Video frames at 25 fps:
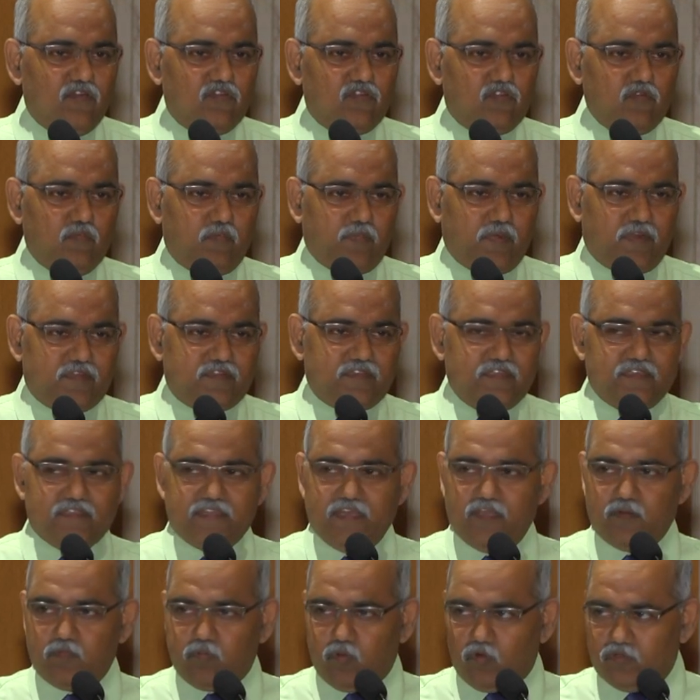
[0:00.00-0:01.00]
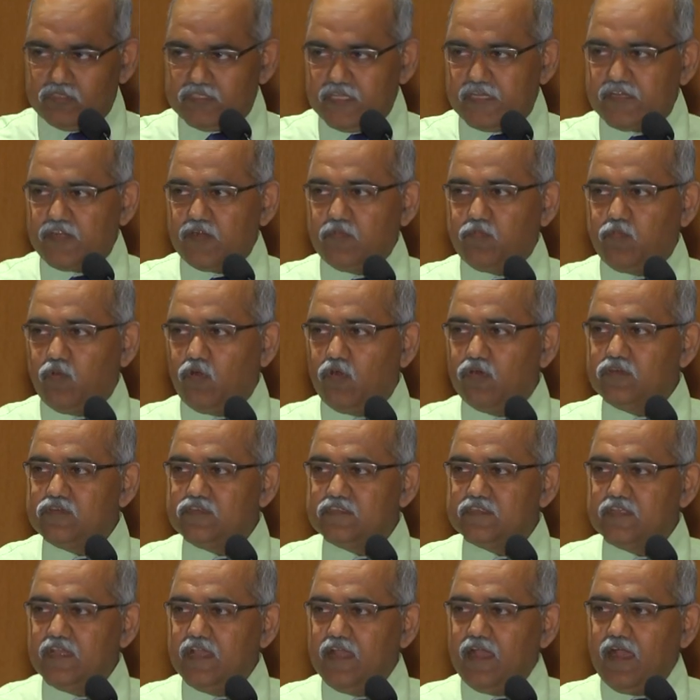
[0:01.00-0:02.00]
to present their project
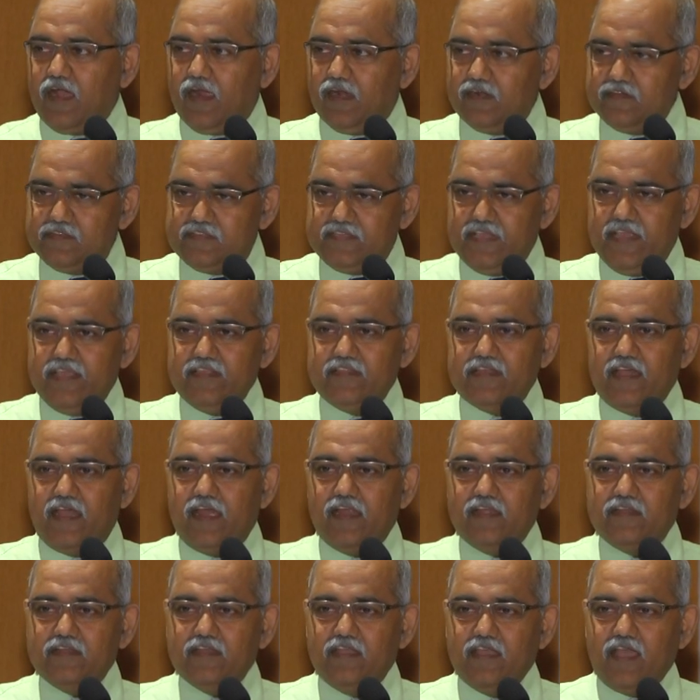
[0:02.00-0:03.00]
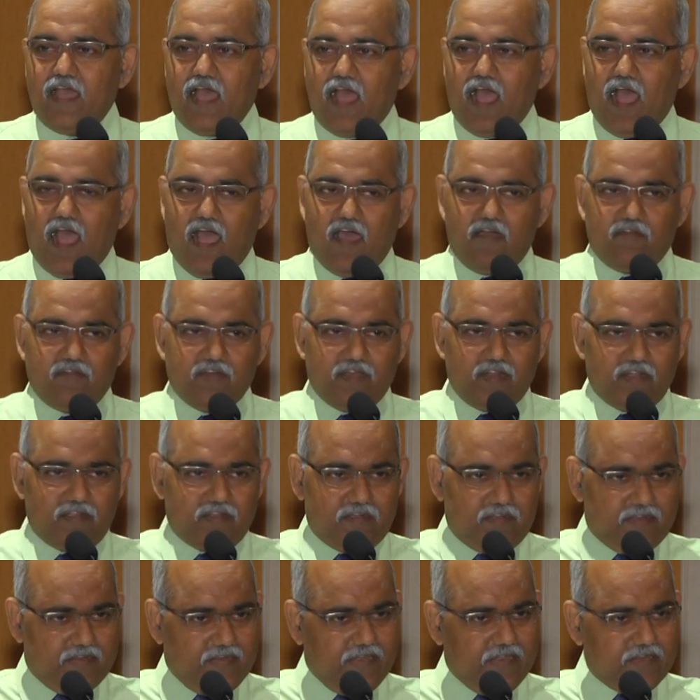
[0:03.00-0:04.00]
reports and say that
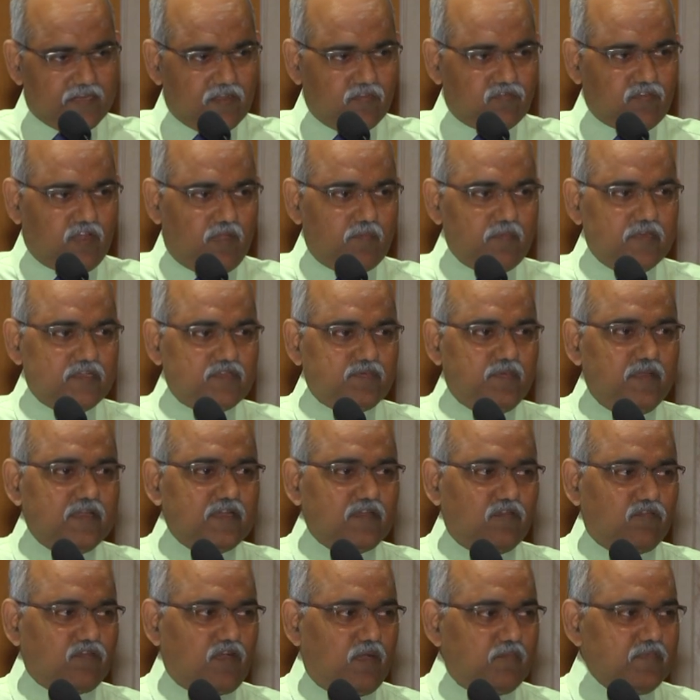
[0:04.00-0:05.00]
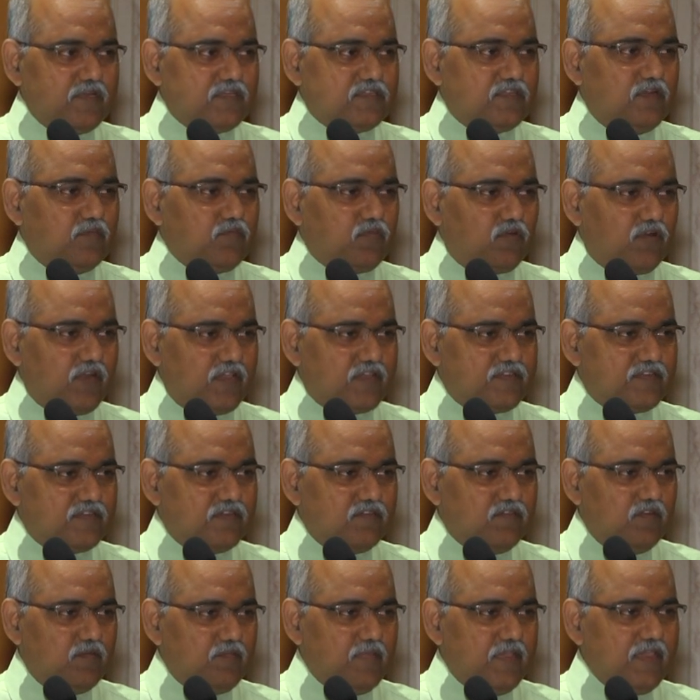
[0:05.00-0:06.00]
our date of commencement of commercial
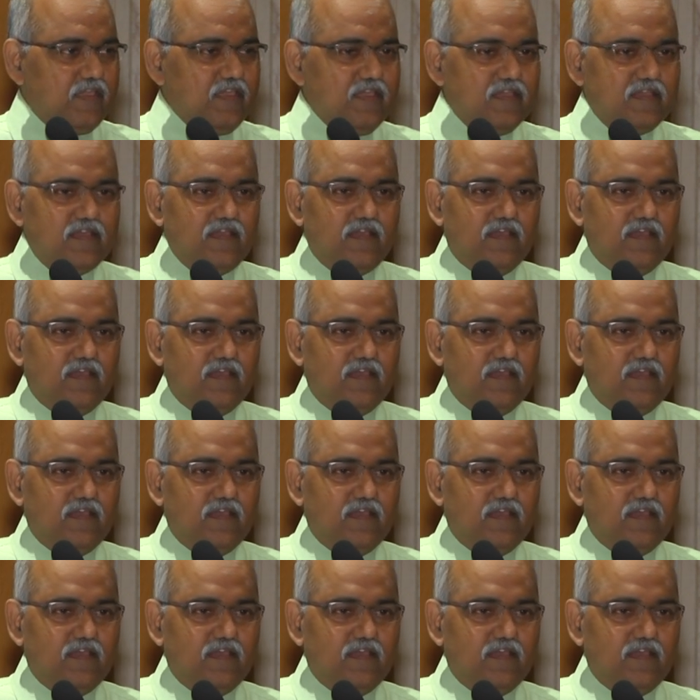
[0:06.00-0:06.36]
production will be